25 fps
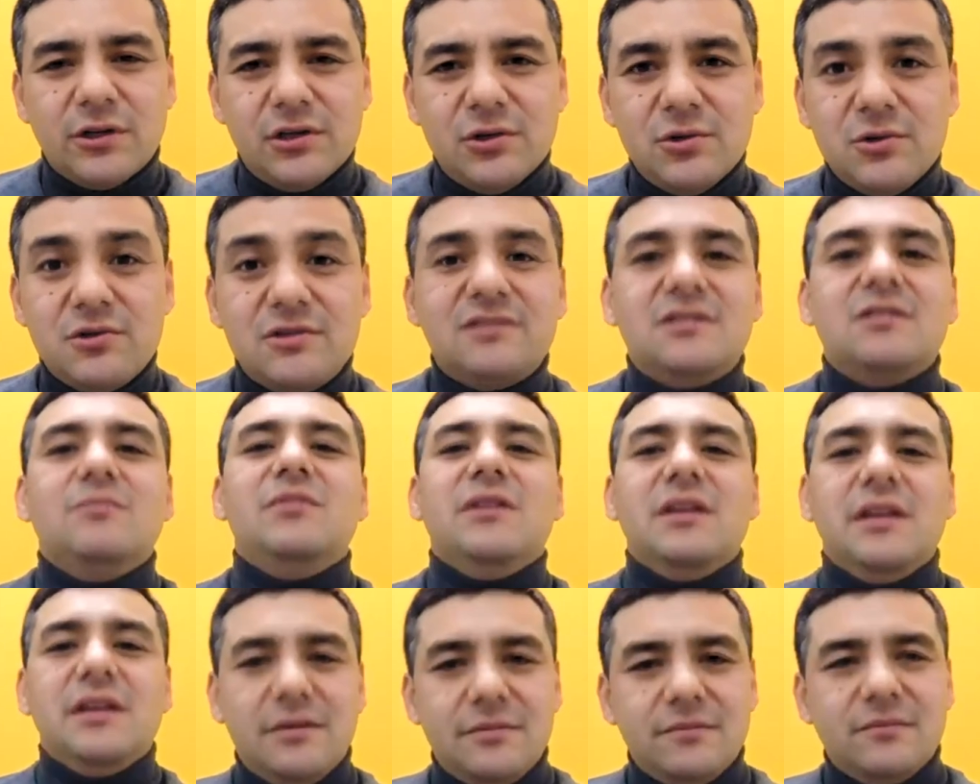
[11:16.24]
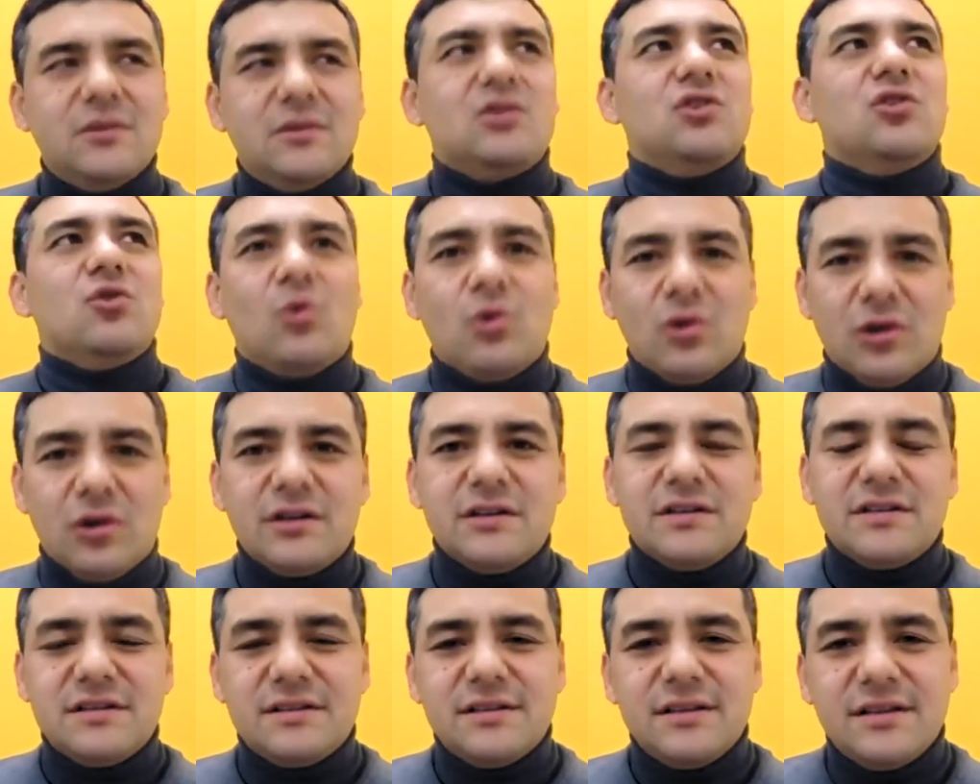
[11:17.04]
what used to be the
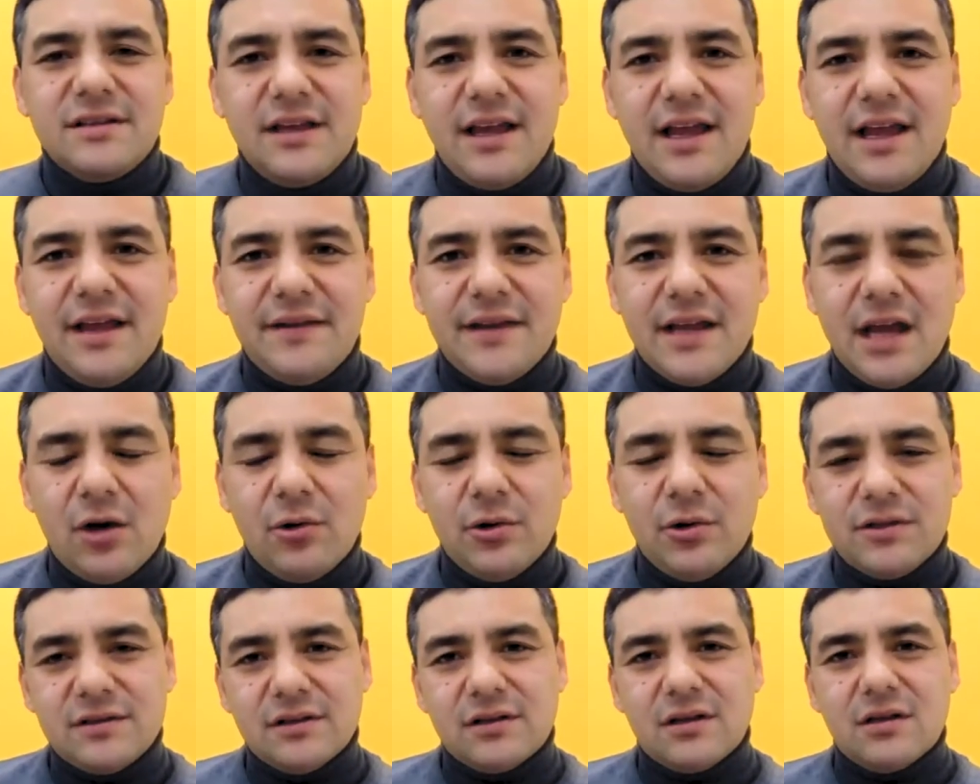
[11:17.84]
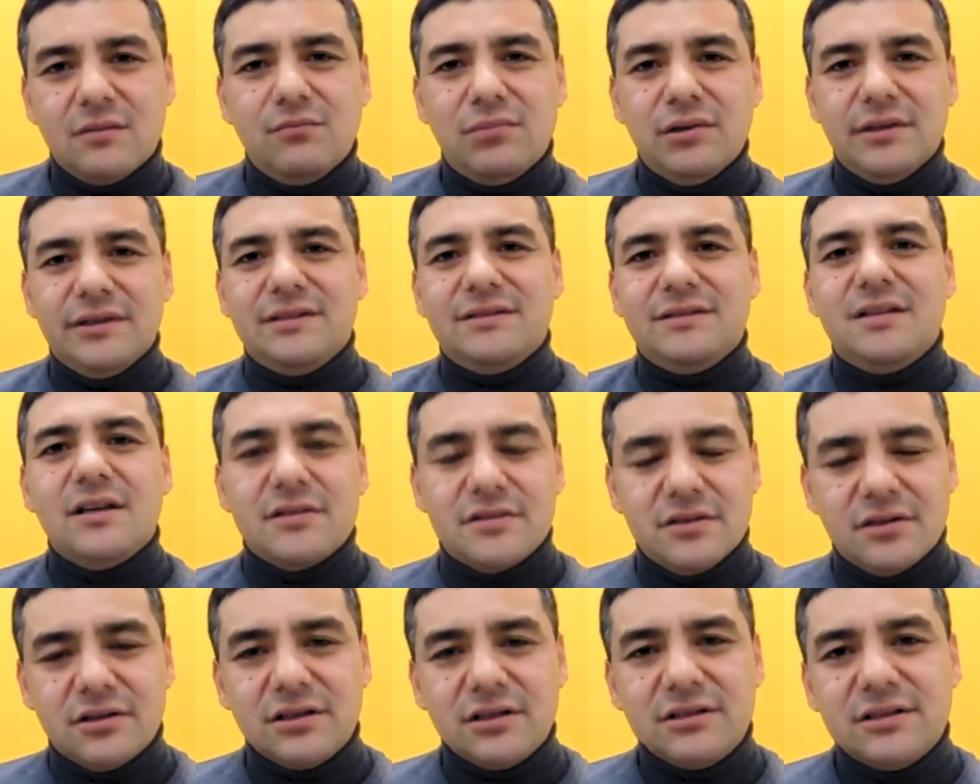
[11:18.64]
shores, and now it's a complete
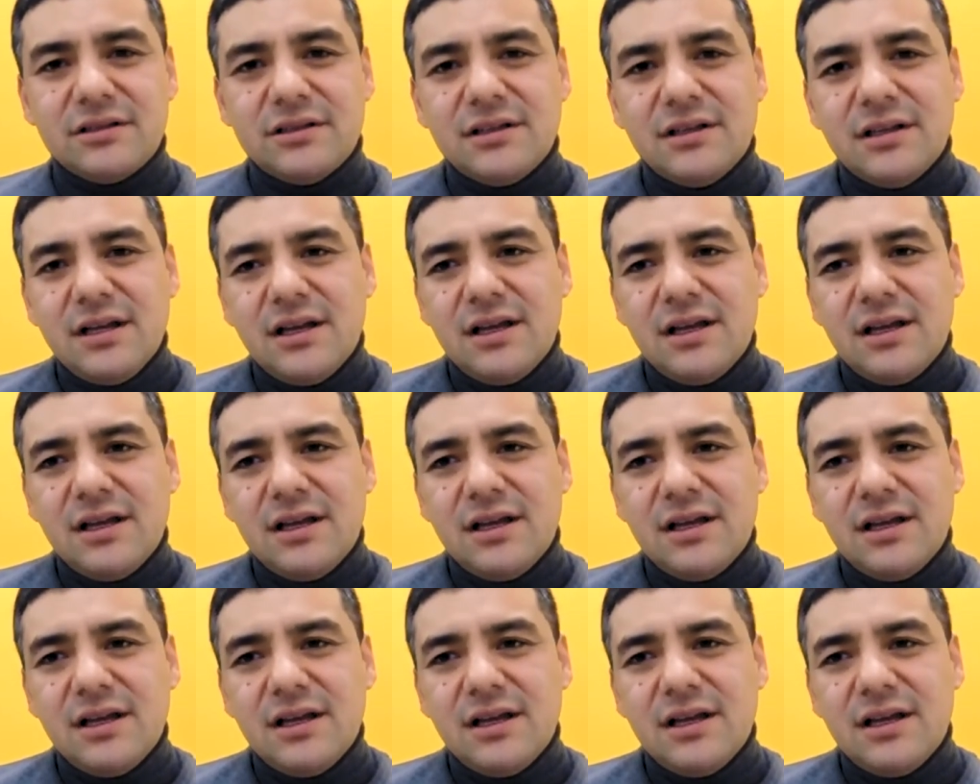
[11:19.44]
desert,